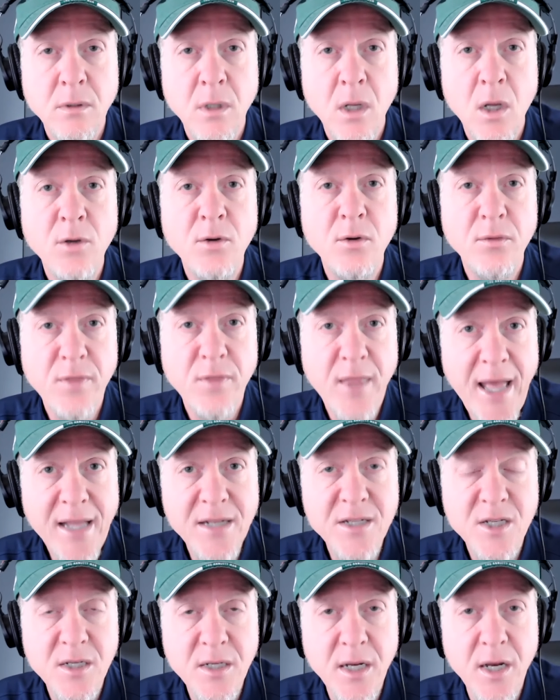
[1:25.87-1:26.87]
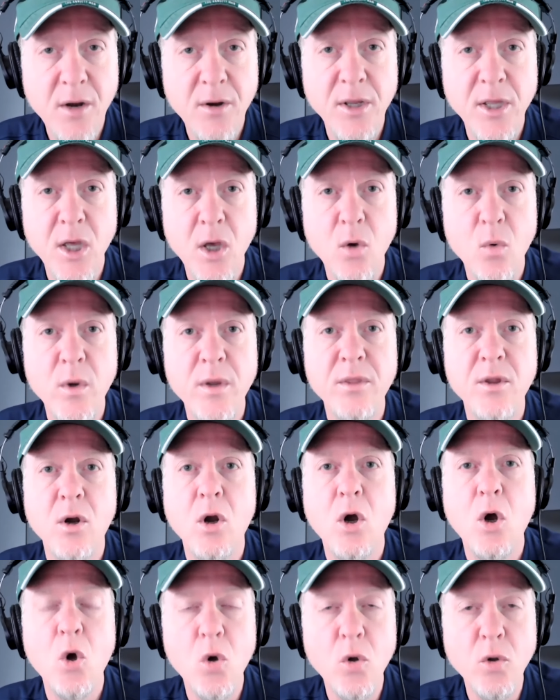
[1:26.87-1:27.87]
Under that scenario, when they're
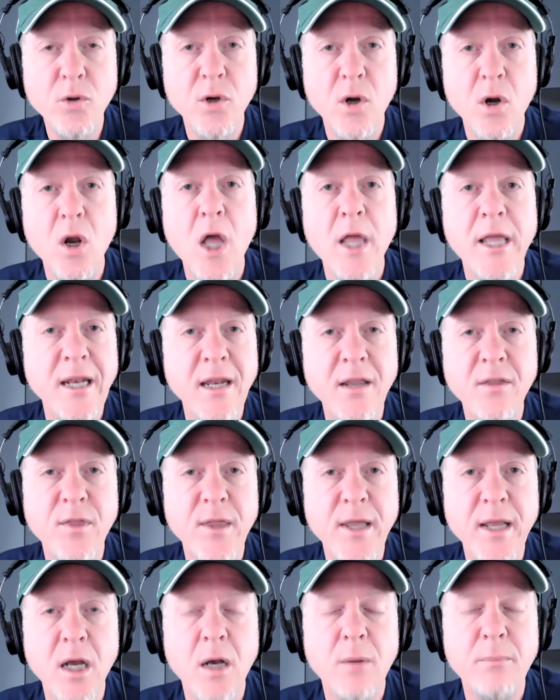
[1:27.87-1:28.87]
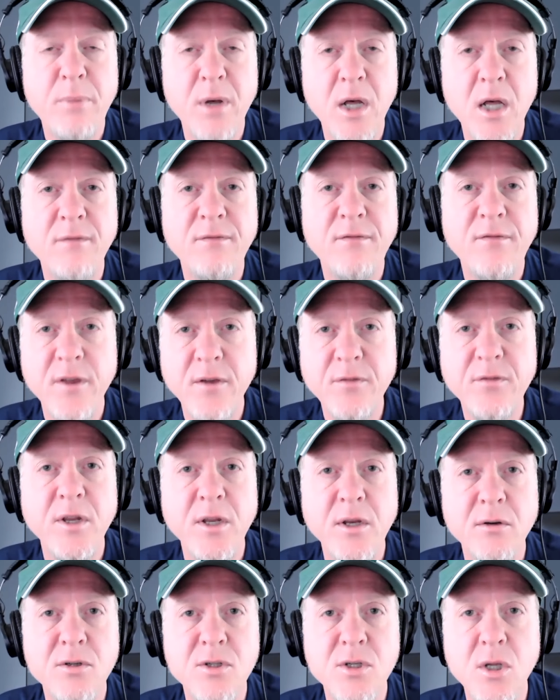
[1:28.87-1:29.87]
older, anything above 50
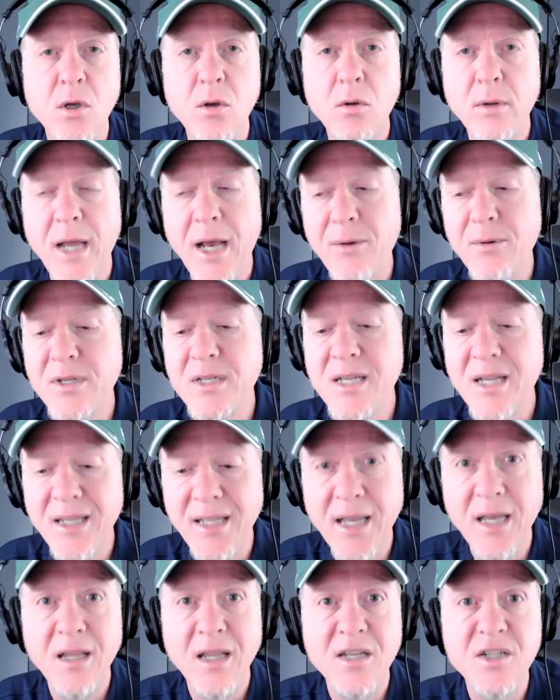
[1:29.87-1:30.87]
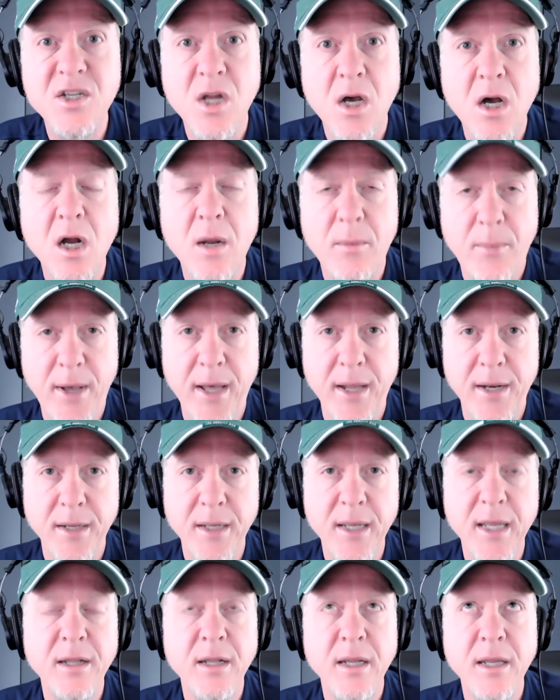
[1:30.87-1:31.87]
years old, I would say, yeah, let's talk about it.
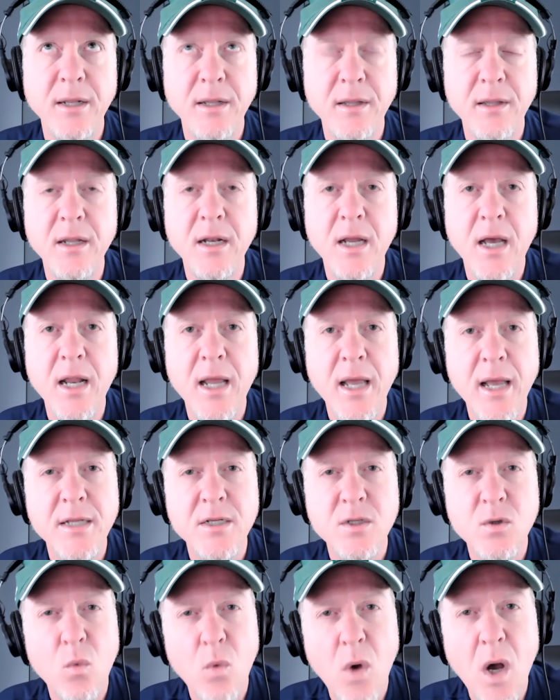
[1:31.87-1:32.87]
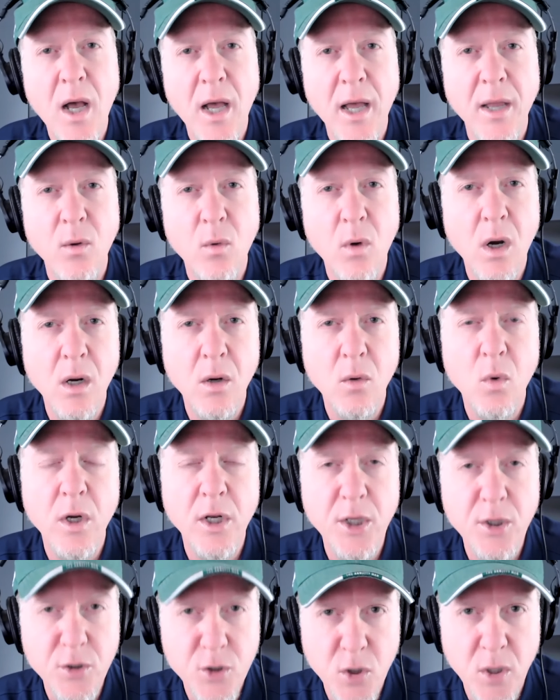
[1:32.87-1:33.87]
And then I ask, why? What are
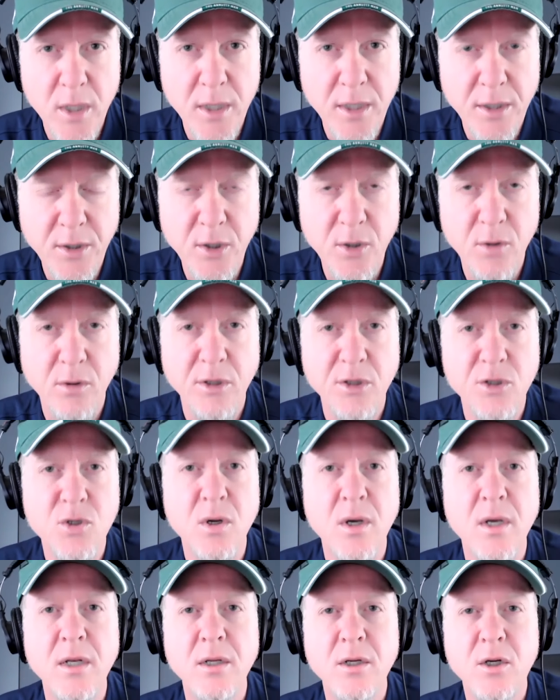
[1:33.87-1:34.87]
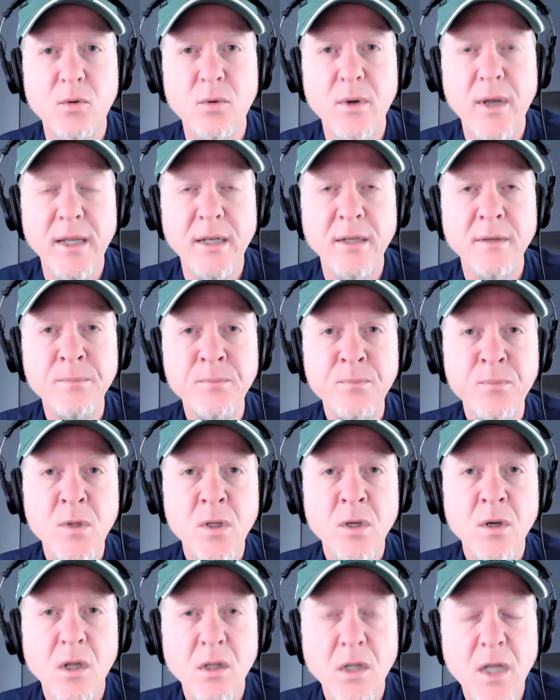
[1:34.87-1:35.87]
you trying to do? Are you trying to create
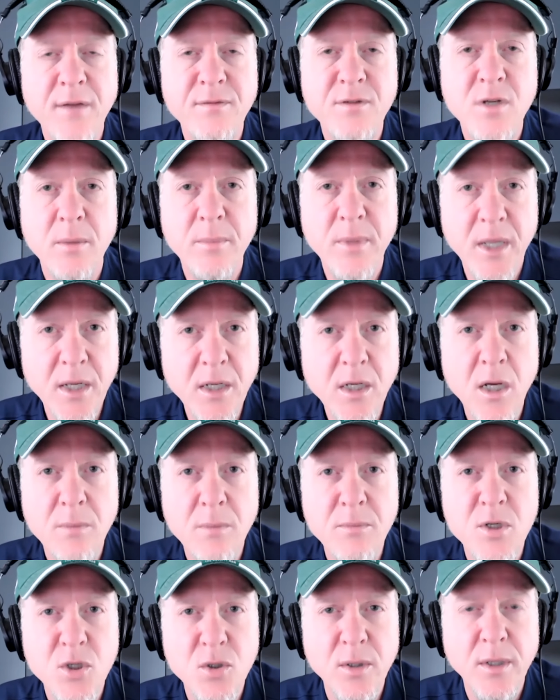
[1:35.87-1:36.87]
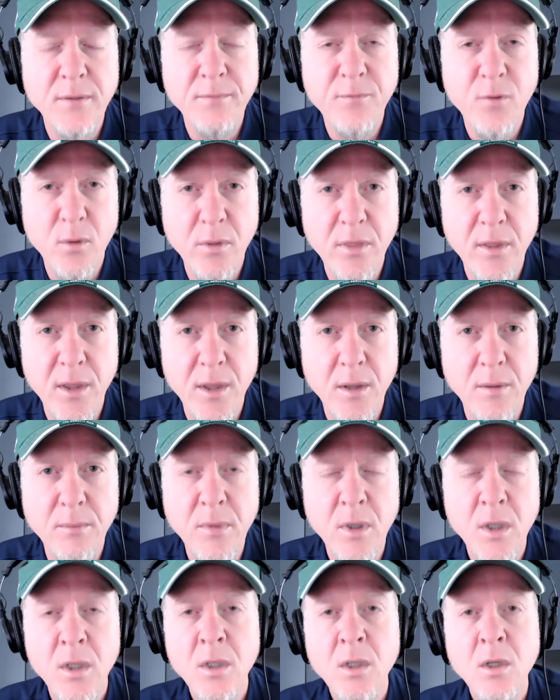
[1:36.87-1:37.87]
a lifetime income stream for them?
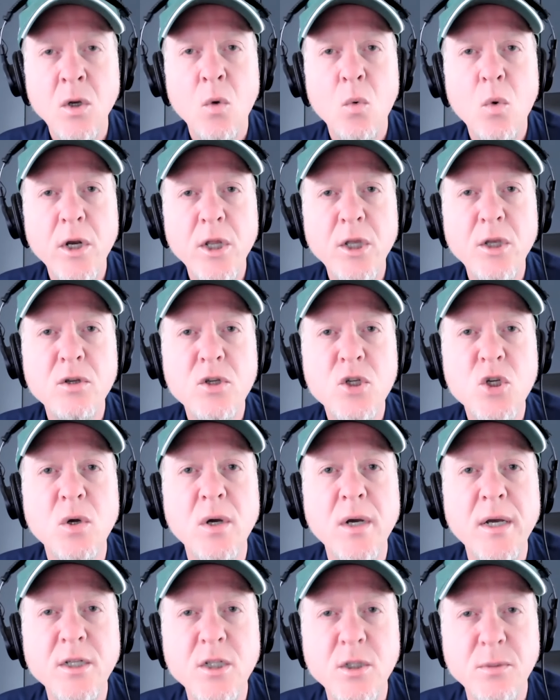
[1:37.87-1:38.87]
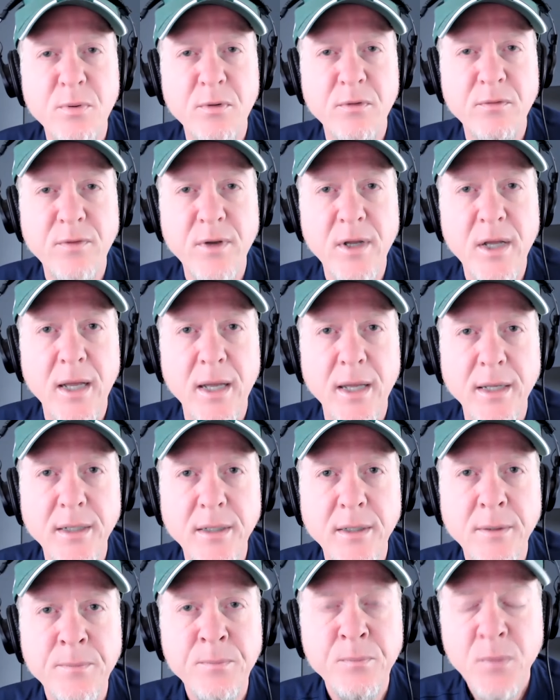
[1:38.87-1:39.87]
What are you trying to provide?
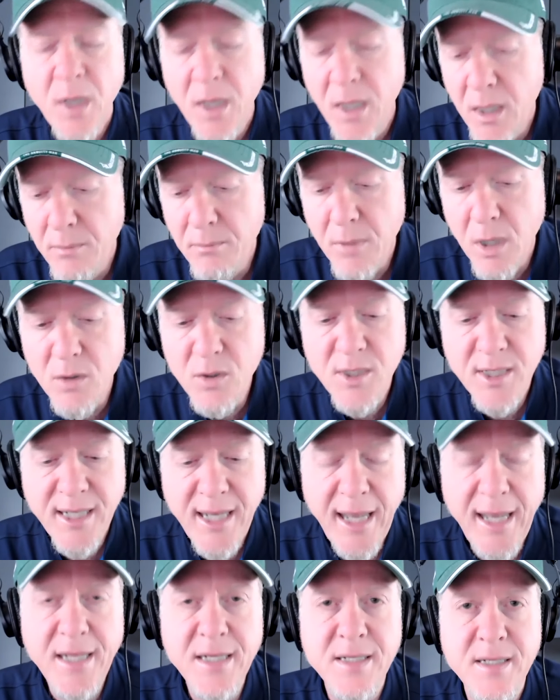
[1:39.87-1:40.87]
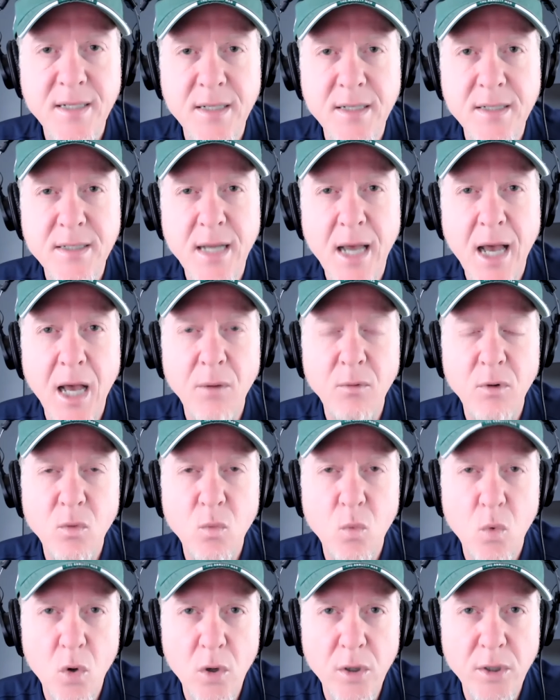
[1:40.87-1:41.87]
And in most cases, I would
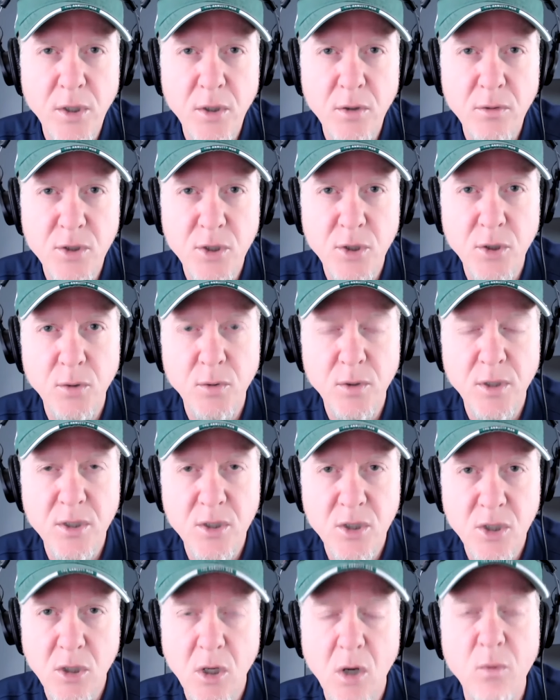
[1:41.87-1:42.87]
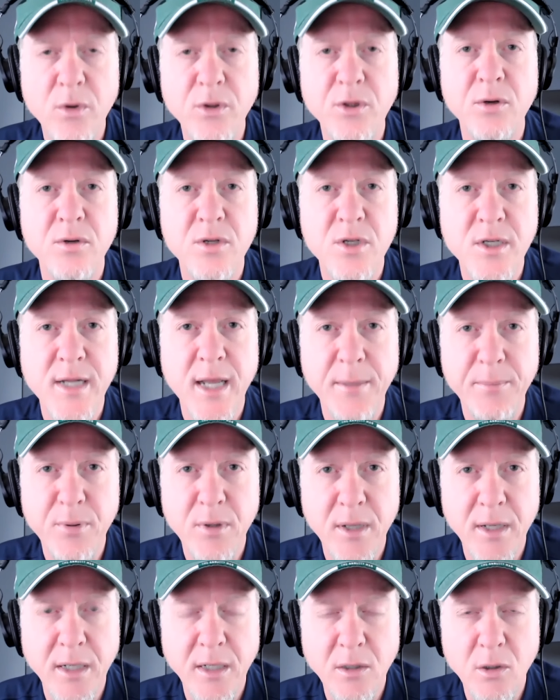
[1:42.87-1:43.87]
want you to consult with your estate
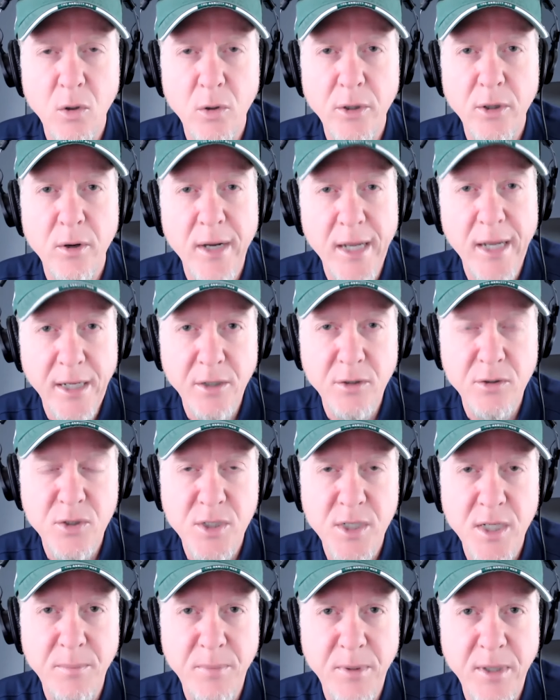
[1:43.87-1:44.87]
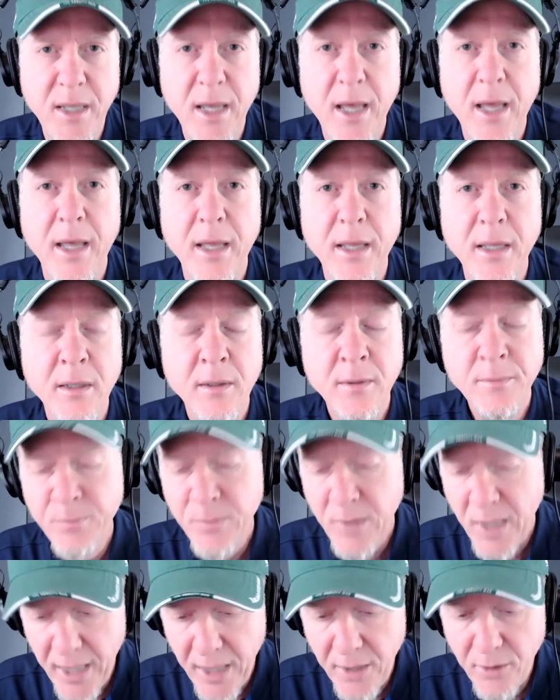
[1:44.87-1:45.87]
planning lawyer and your CPA
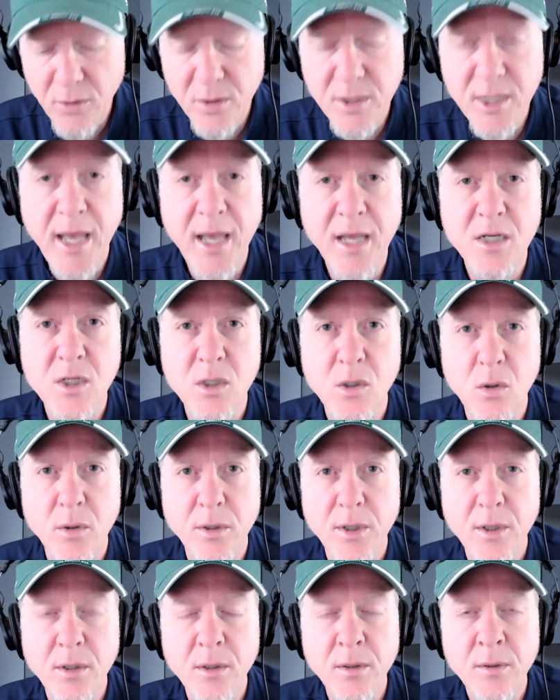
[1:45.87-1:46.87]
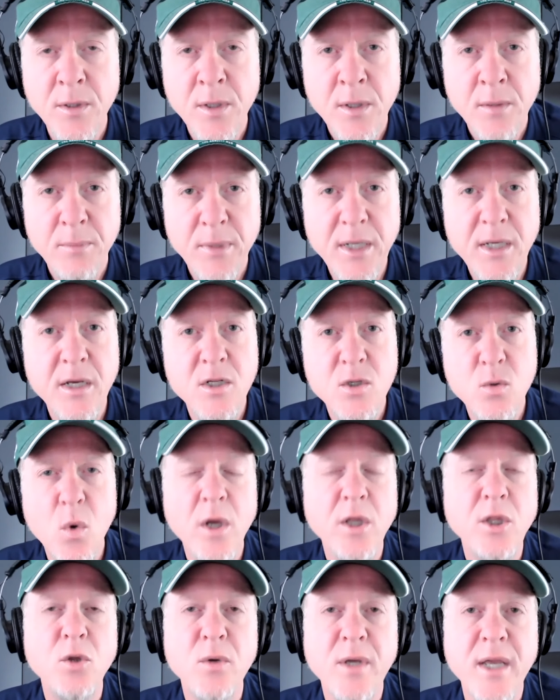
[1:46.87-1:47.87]
and your tax lawyer, because
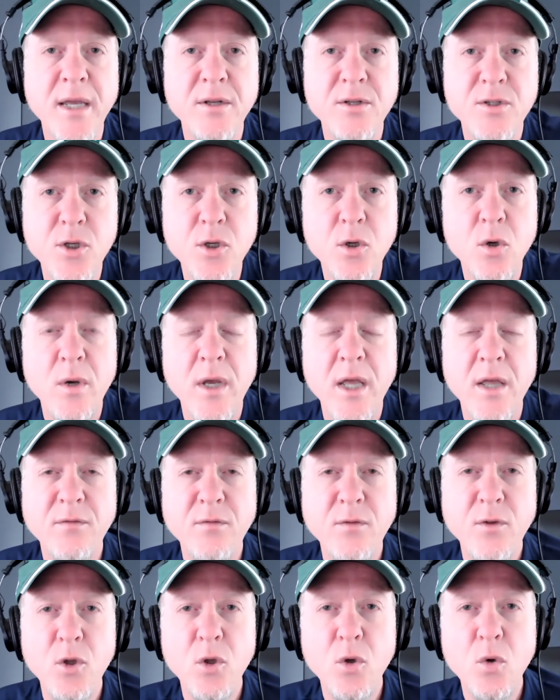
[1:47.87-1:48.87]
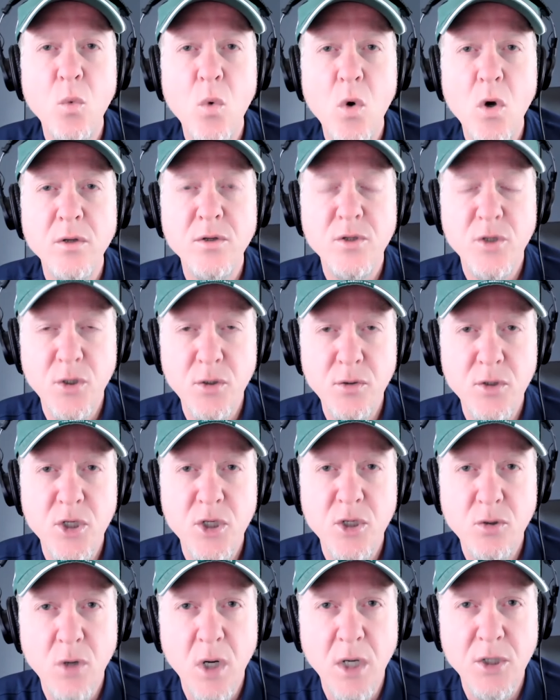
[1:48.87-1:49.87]
what you can do if you want to
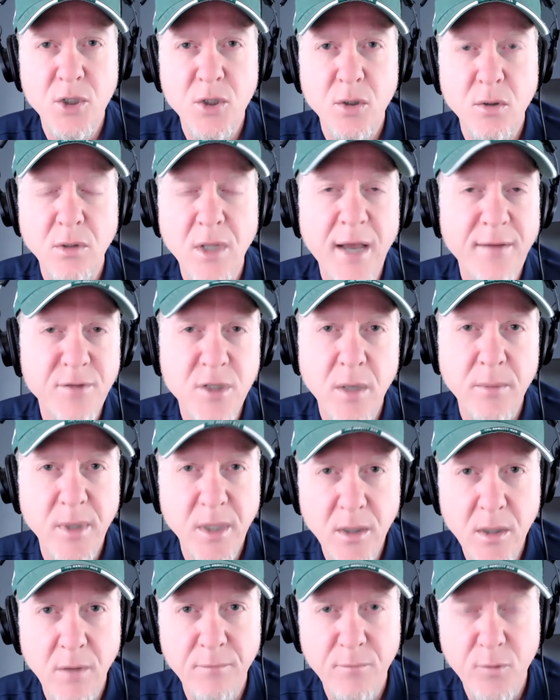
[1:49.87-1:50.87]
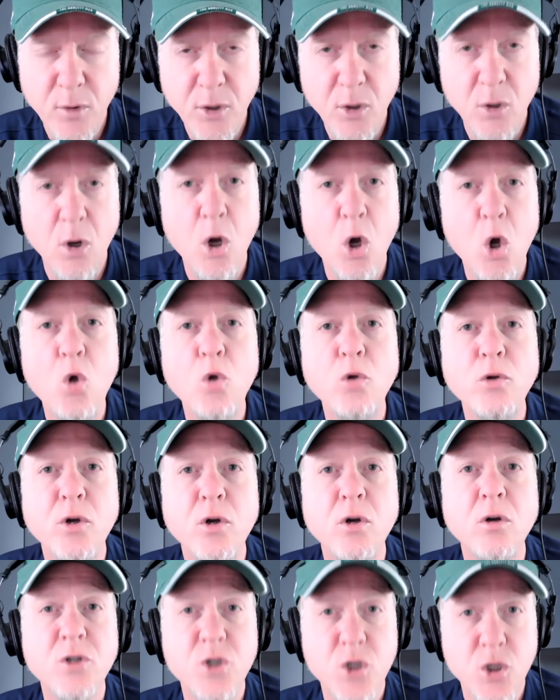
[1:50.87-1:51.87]
structure lifetime income for your
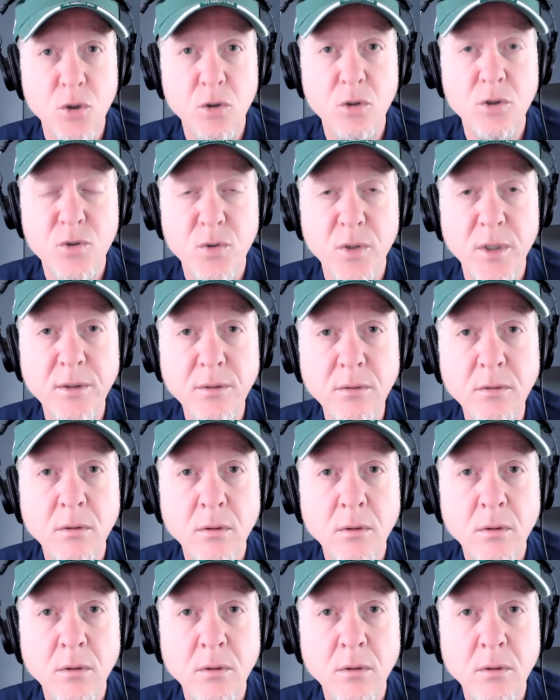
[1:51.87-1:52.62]
older children,